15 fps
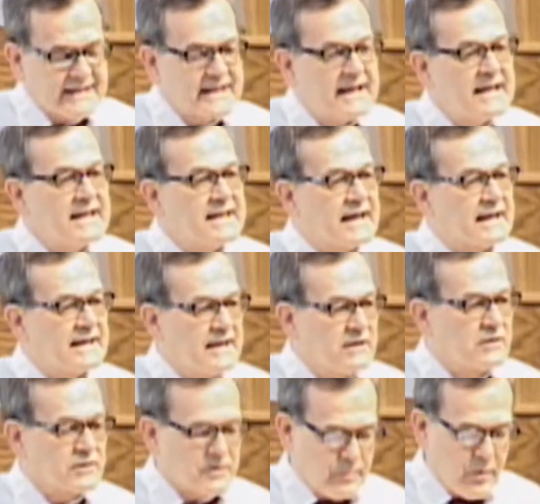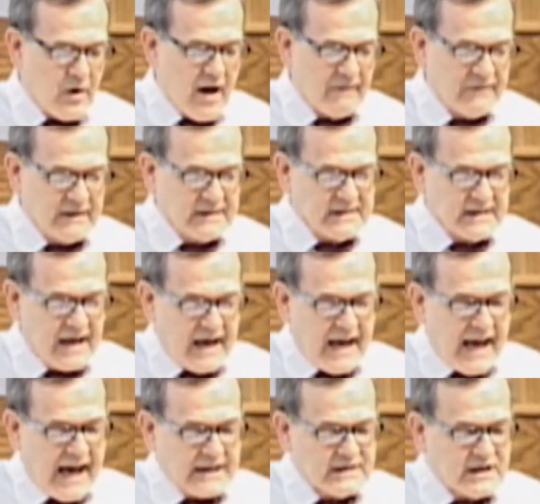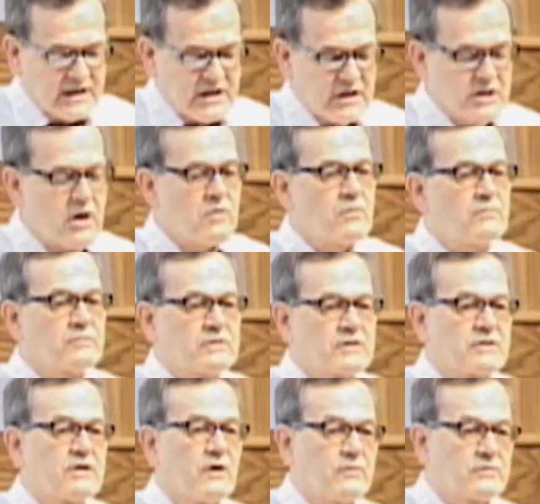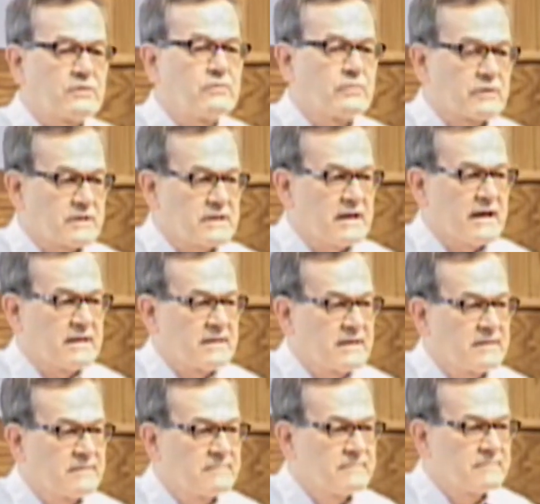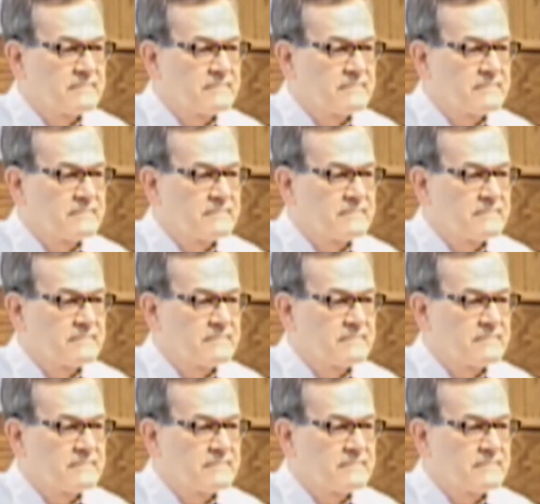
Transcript: the city that kills prophets and stones those who are sent.